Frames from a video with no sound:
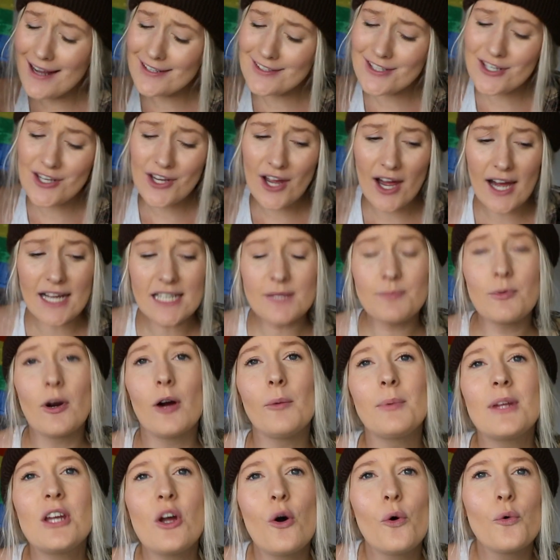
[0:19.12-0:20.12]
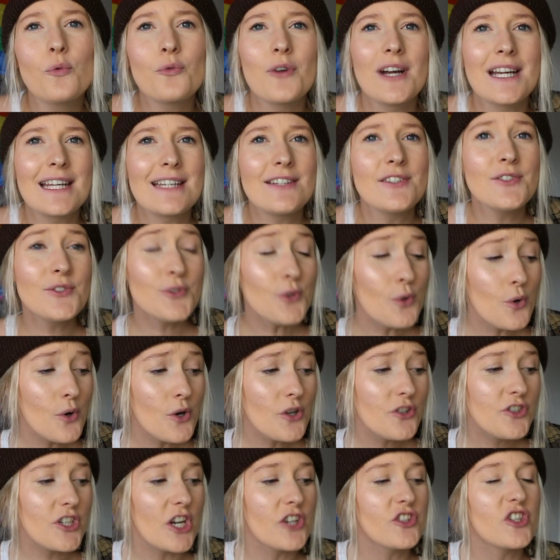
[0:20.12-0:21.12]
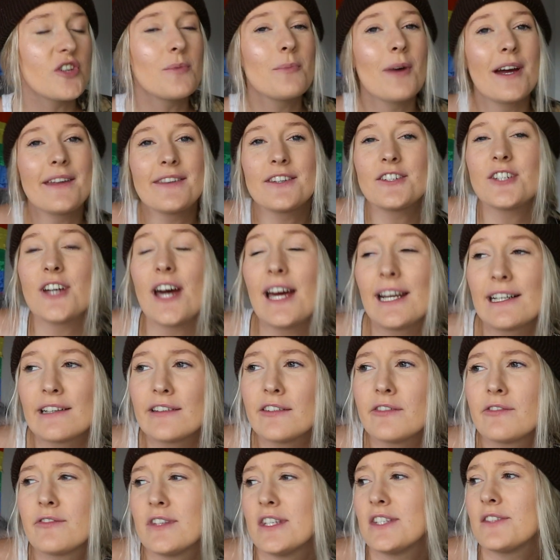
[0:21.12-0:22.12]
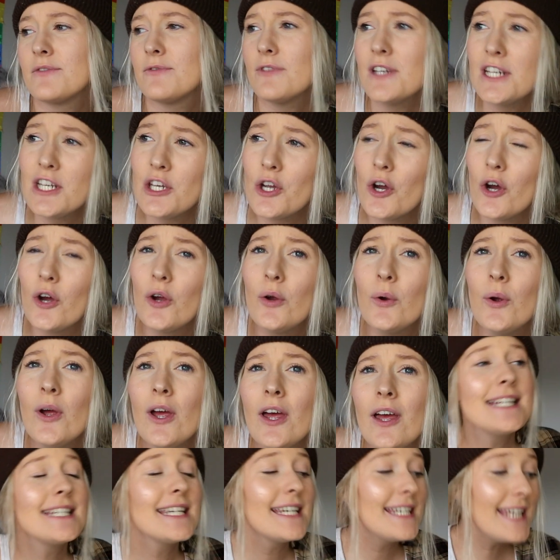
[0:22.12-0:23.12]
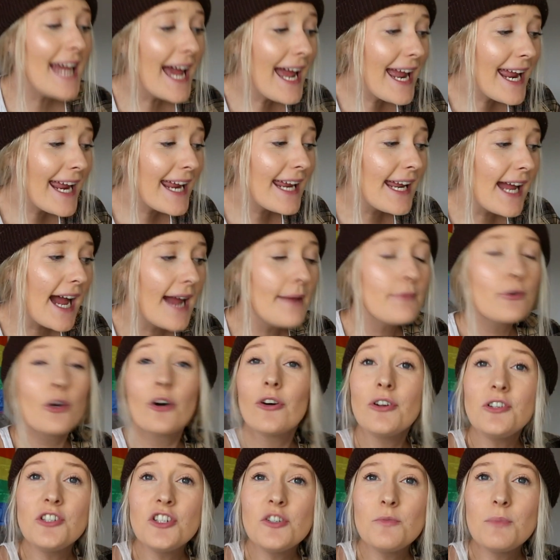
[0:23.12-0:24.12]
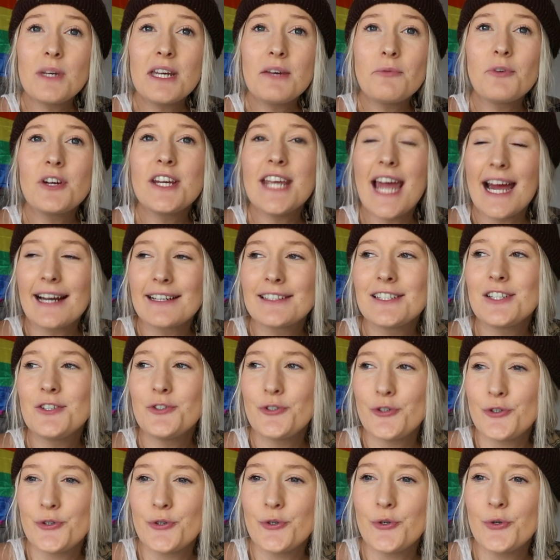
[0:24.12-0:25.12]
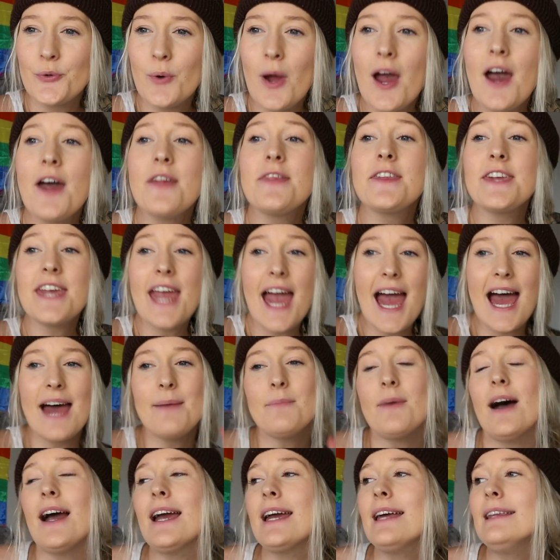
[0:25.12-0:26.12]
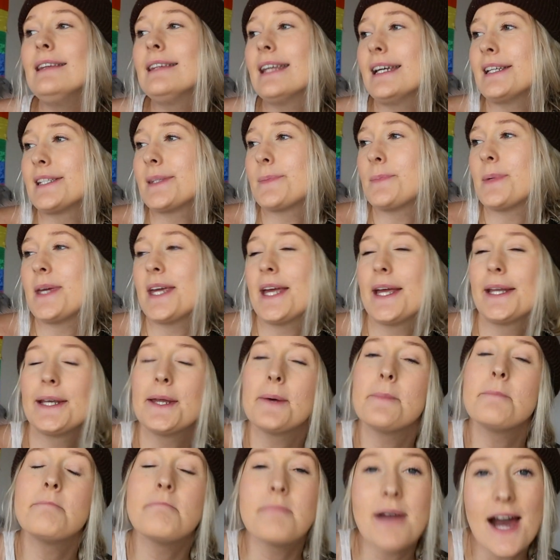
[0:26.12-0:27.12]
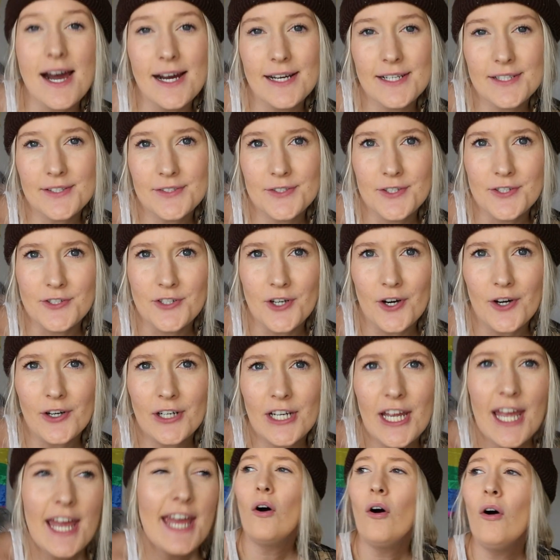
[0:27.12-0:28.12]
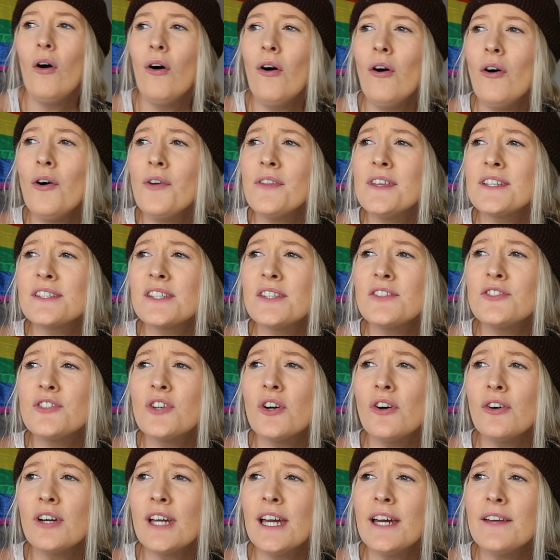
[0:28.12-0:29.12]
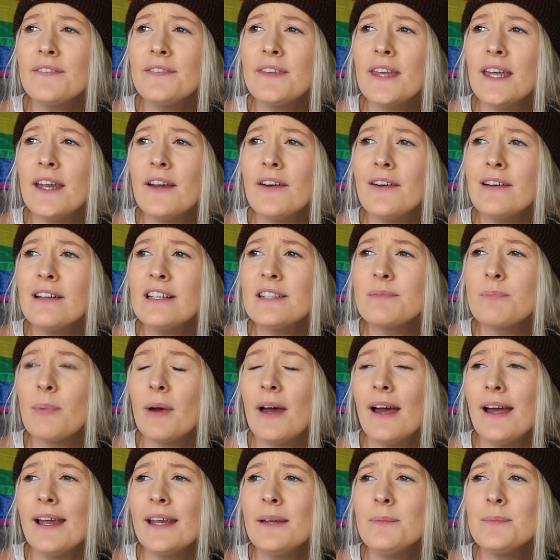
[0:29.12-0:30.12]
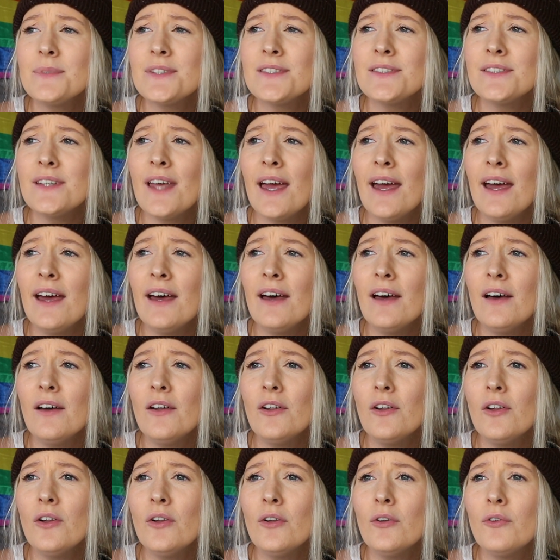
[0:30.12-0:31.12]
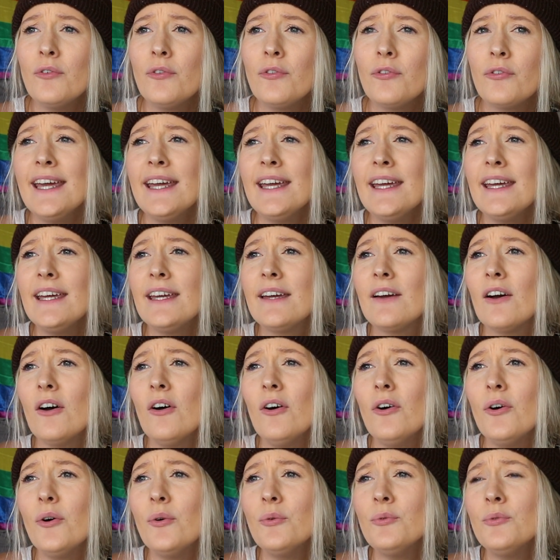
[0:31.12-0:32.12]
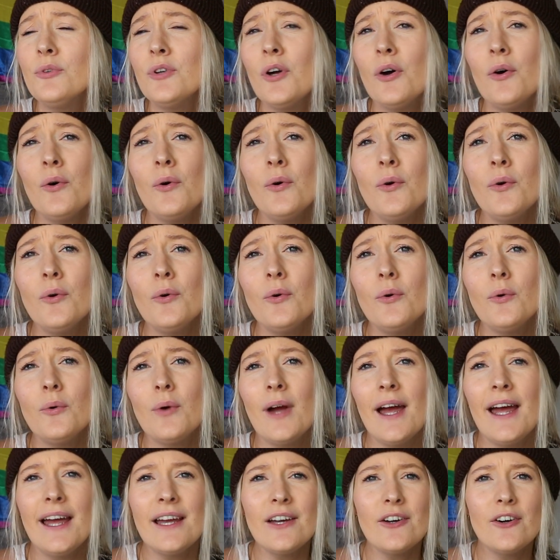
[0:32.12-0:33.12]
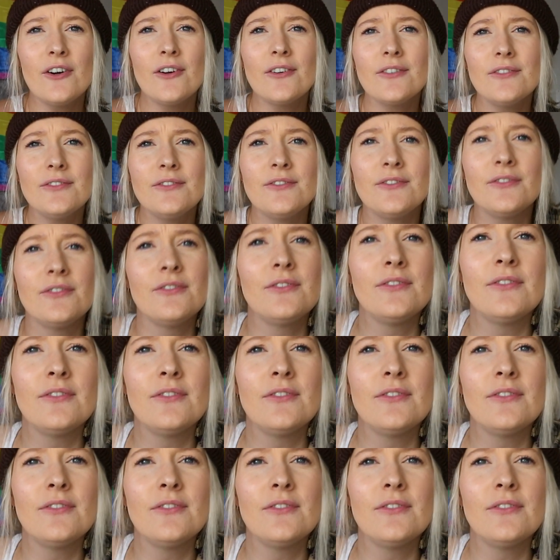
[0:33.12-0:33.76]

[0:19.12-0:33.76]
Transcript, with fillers: as you guys probably already saw, judging by the title of this video, today I'm going to be reacting to the Am I a Lesbian Masterdoc. Oh, there's a dog out there and he's by himself. Hey, oh no, hang on.